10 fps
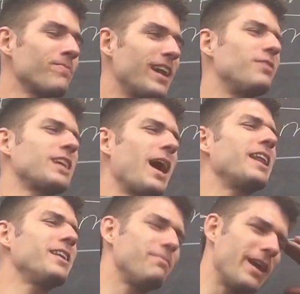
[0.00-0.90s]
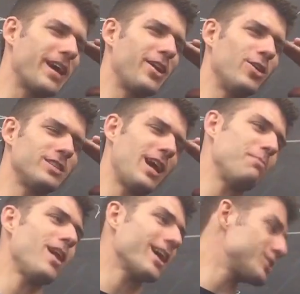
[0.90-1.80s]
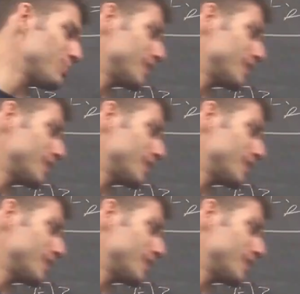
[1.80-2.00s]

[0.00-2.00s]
and I was like, I need to make a note to not block it so